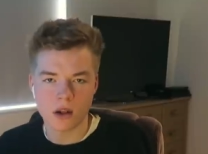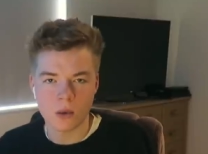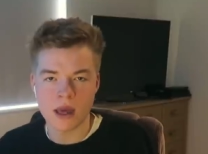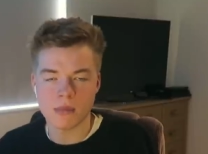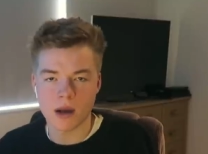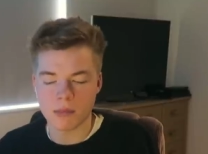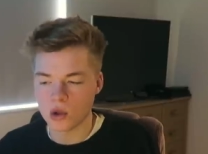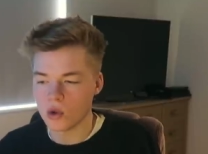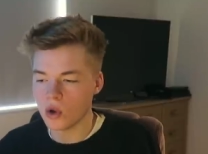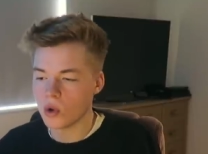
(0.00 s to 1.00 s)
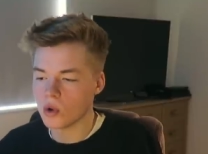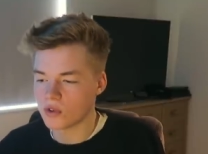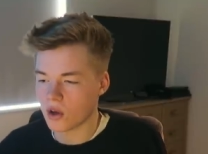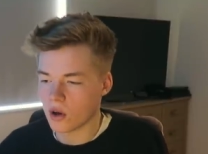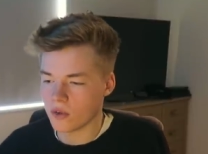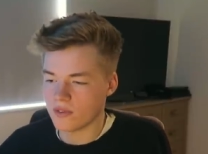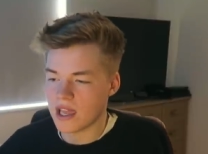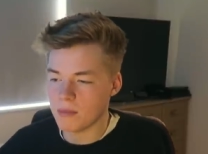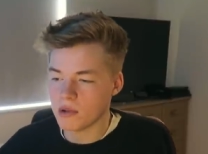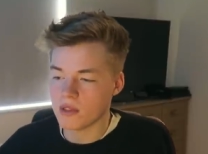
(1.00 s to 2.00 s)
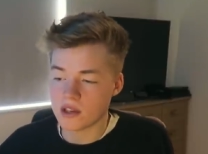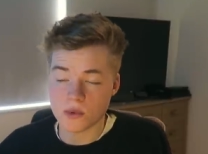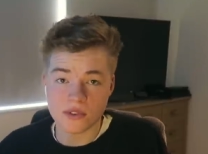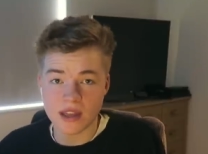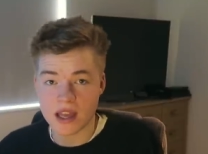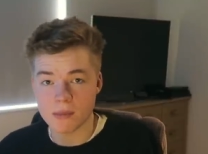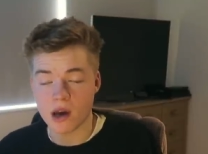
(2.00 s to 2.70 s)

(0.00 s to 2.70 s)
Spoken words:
a long way by Blue Lord on debut. Then she was second